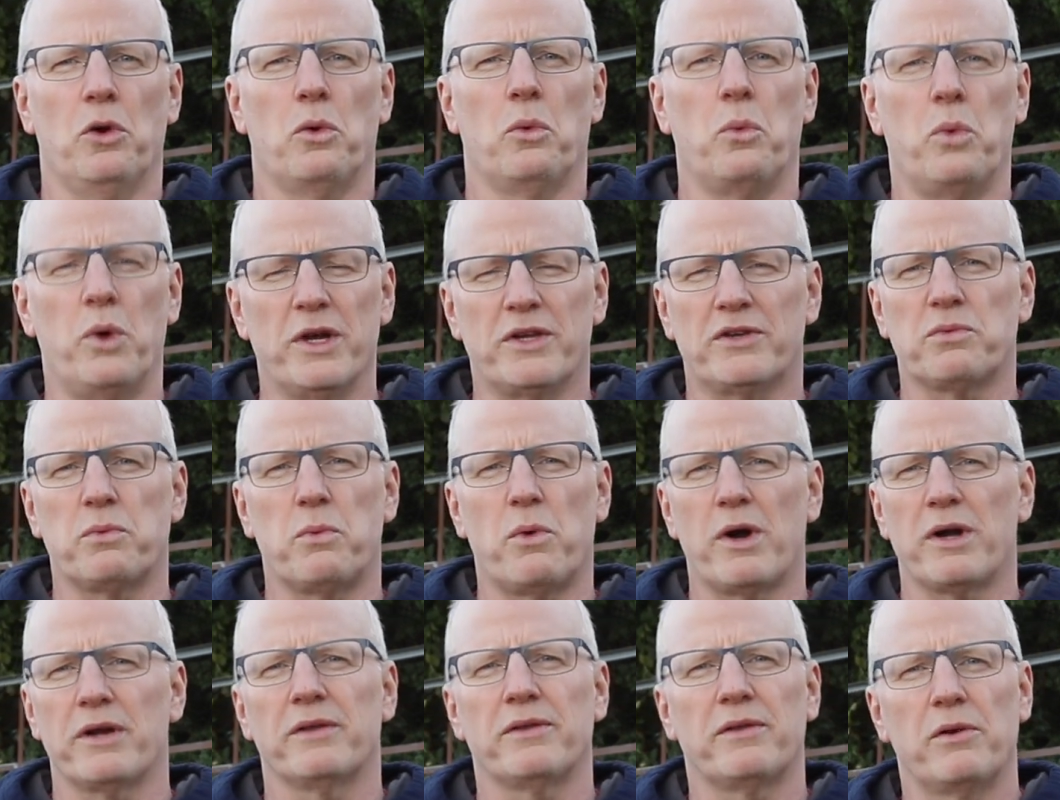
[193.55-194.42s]
Which
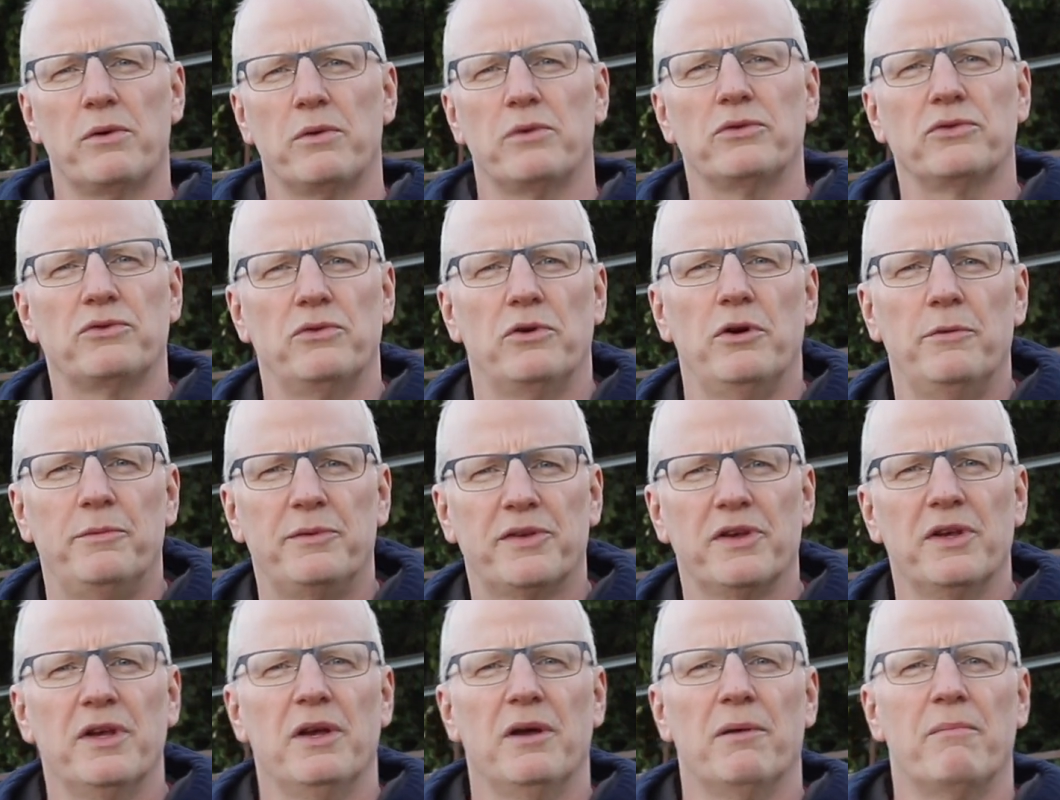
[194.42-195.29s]
one of those
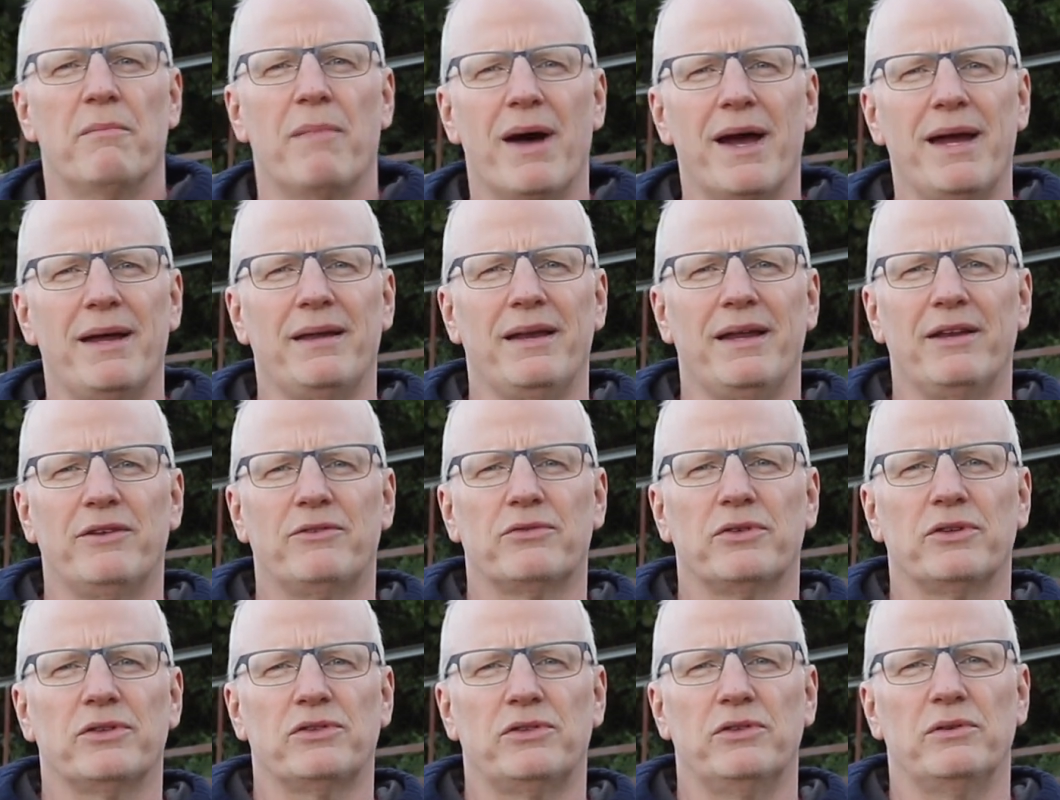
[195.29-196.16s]
groups might
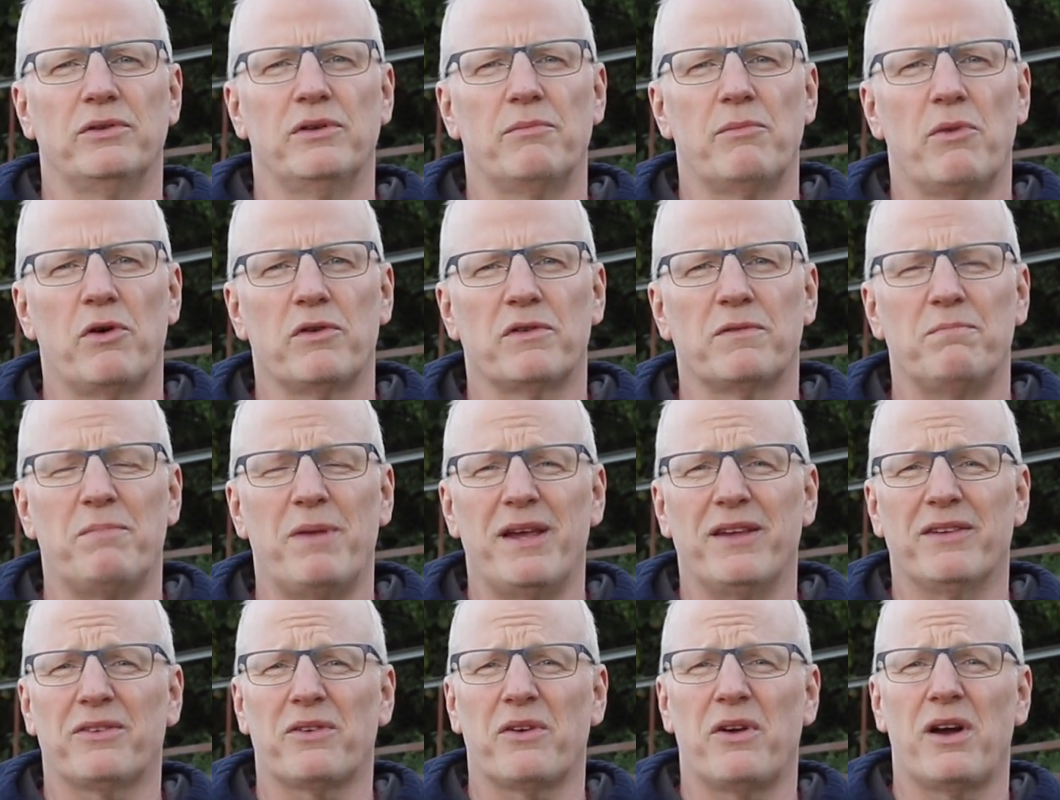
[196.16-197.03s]
interest you the most
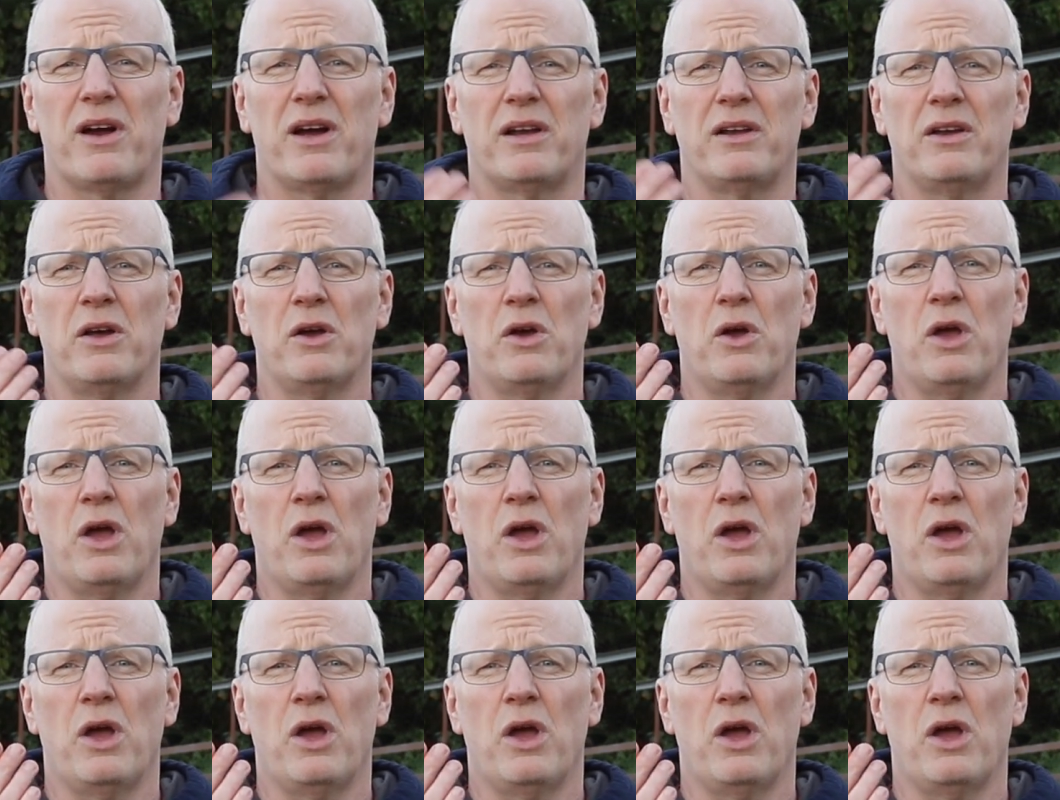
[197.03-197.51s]
based on